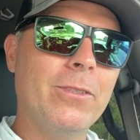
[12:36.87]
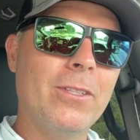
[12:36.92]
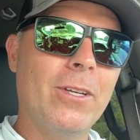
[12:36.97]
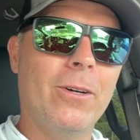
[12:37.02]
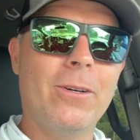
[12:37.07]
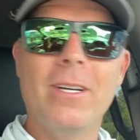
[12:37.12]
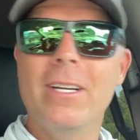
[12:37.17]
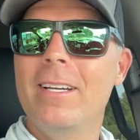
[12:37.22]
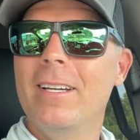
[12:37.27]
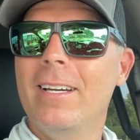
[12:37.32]

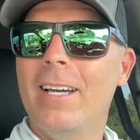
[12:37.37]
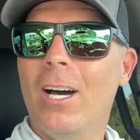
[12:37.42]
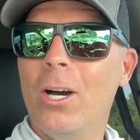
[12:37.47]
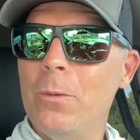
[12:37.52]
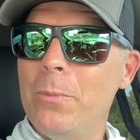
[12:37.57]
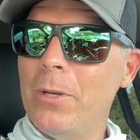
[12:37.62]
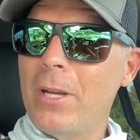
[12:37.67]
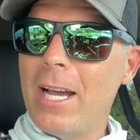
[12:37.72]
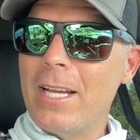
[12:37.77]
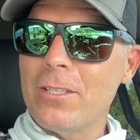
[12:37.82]
So I
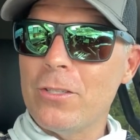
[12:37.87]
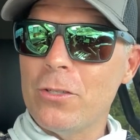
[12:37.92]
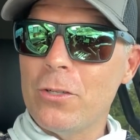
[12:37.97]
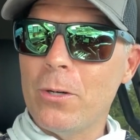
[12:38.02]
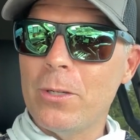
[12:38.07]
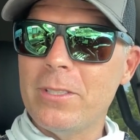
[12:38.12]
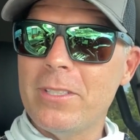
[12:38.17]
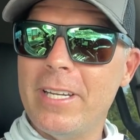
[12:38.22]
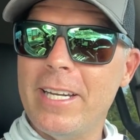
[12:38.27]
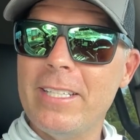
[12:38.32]
hope you guys
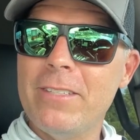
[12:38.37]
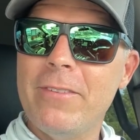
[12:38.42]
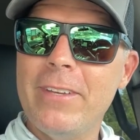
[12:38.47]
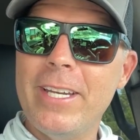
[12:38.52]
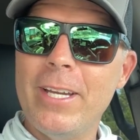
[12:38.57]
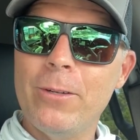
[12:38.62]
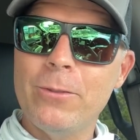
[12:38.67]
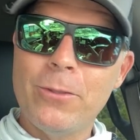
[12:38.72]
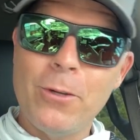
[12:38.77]
enjoyed today's video.